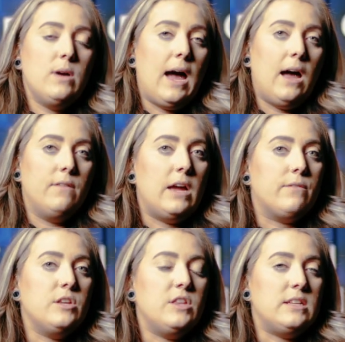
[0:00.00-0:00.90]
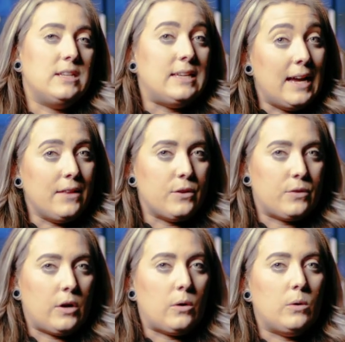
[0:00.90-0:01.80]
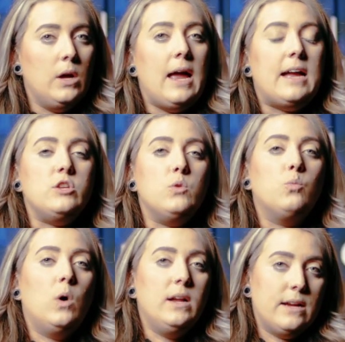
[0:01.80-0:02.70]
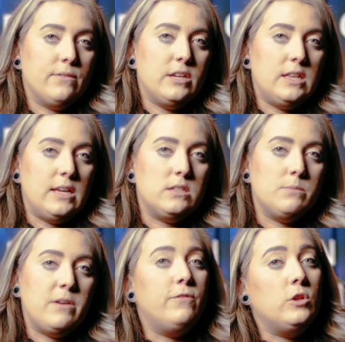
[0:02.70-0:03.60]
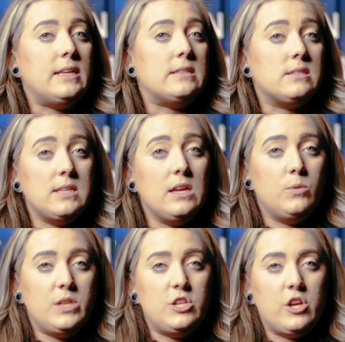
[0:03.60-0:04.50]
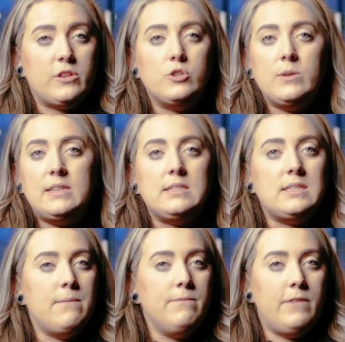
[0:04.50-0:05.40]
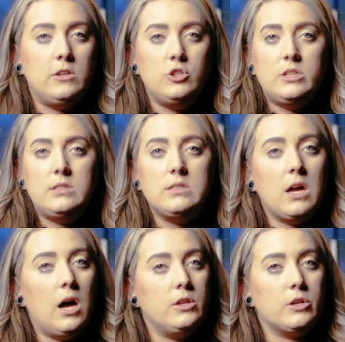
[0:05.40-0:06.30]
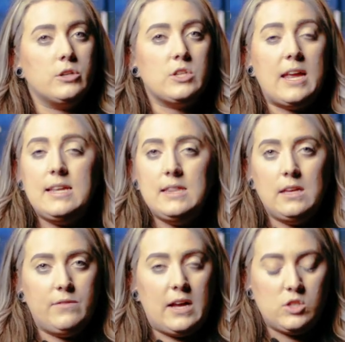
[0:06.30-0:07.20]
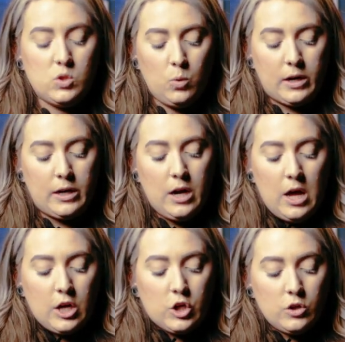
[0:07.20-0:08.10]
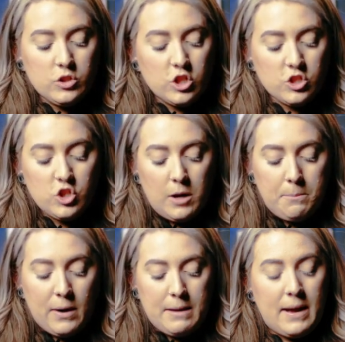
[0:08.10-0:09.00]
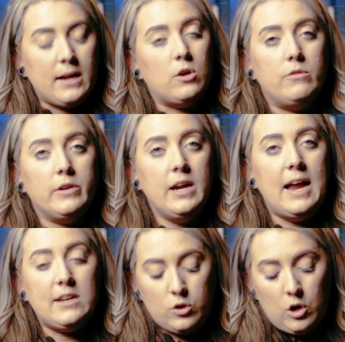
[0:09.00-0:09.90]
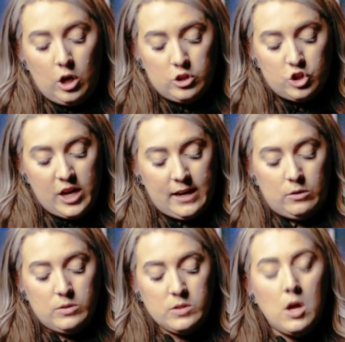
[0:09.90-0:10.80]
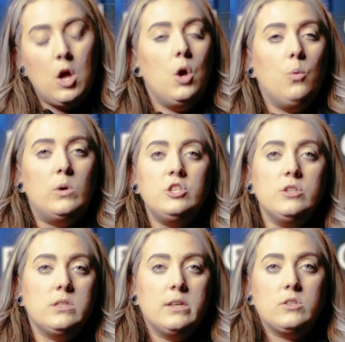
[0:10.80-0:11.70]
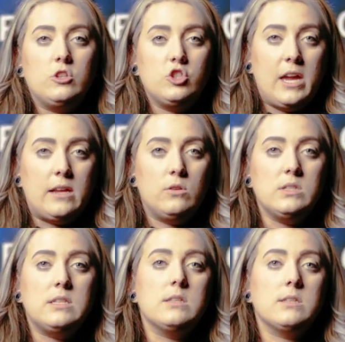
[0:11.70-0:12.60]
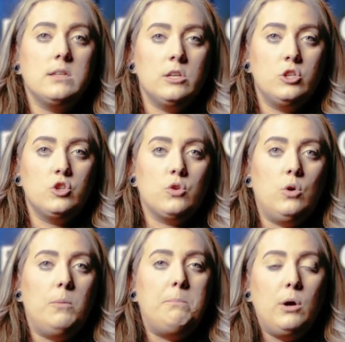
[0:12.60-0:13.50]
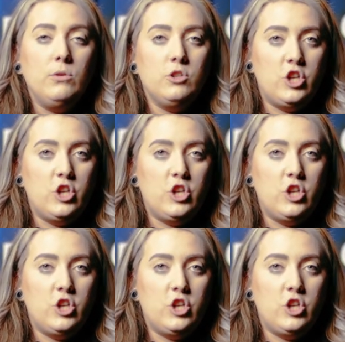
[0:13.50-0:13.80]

you have everything together though, and you want everything to be fully in sync with each other, doing the same functions, colors, anything of that sort, you'll just jump right back over and go to all channels. Once you select all channels, this is gonna control both